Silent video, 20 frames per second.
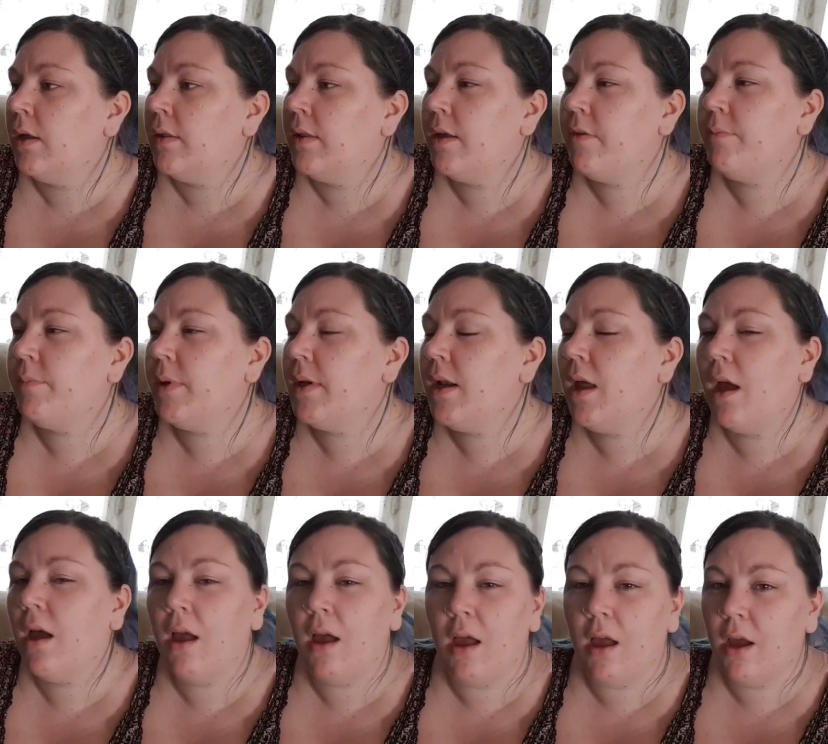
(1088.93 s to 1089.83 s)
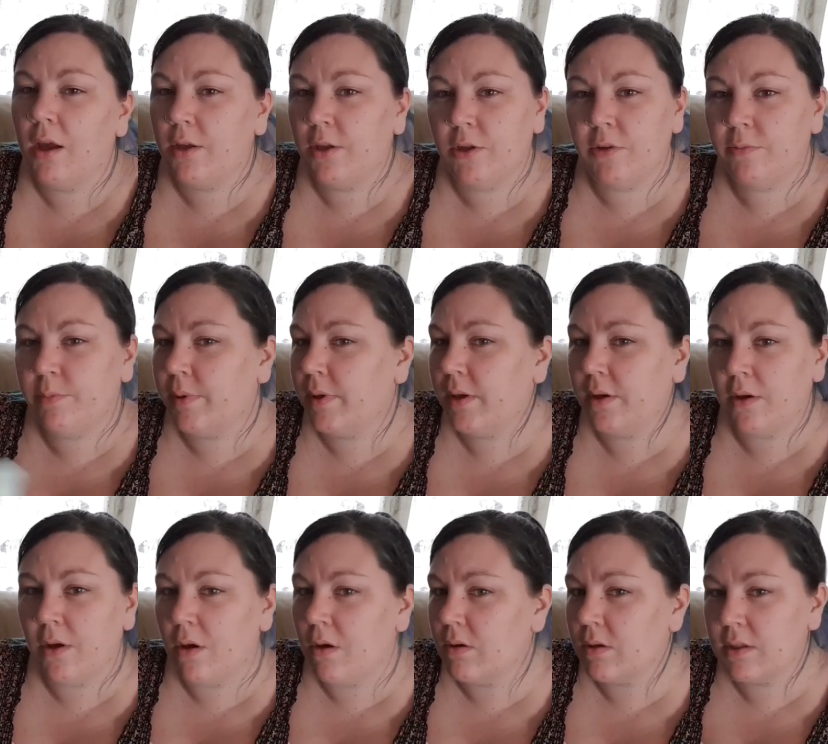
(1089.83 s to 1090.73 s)
They've been hurt, you've been
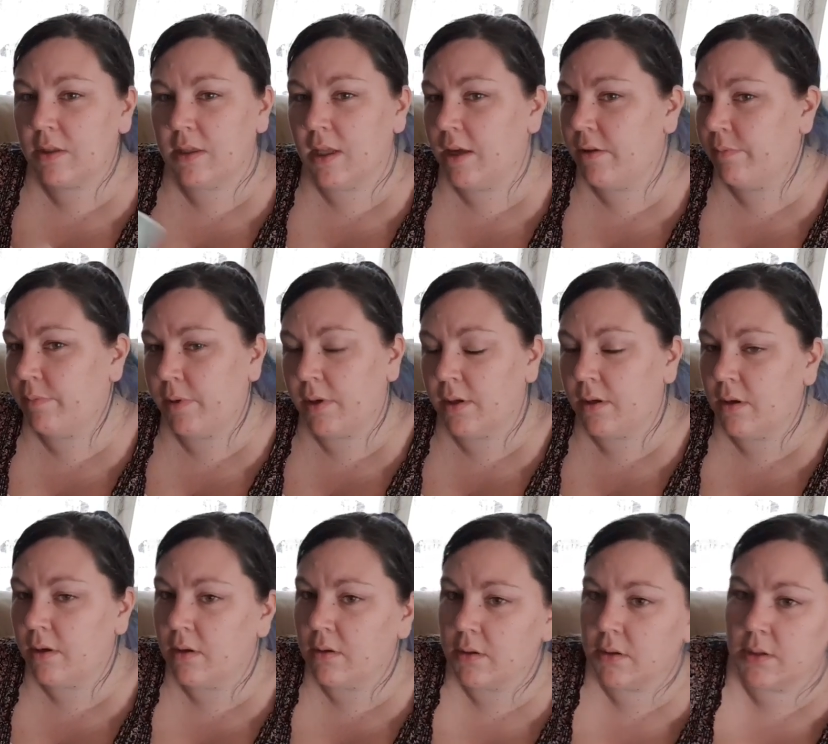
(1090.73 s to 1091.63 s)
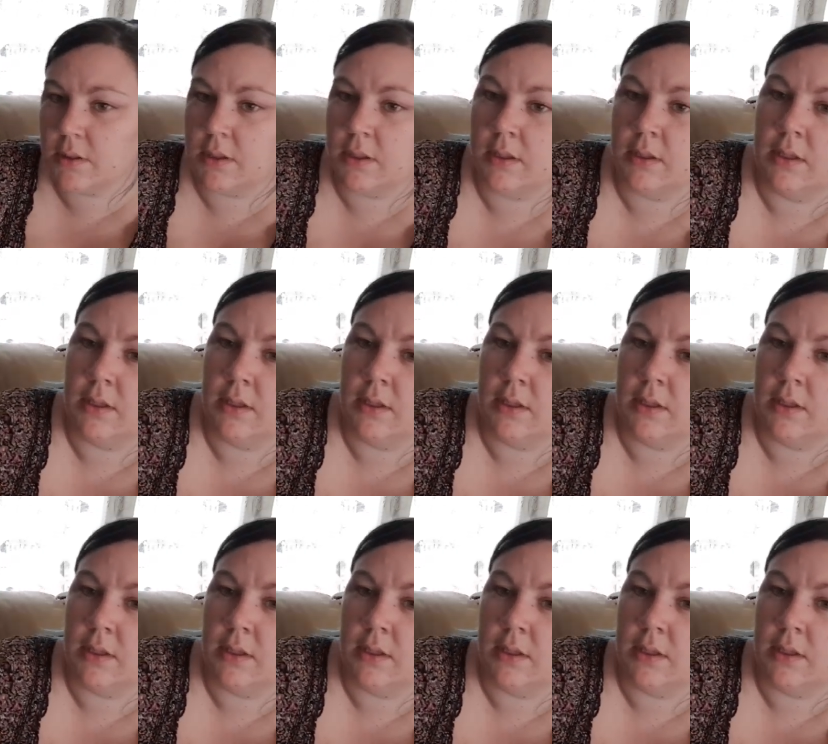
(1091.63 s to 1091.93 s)
knocked, they've been knocked.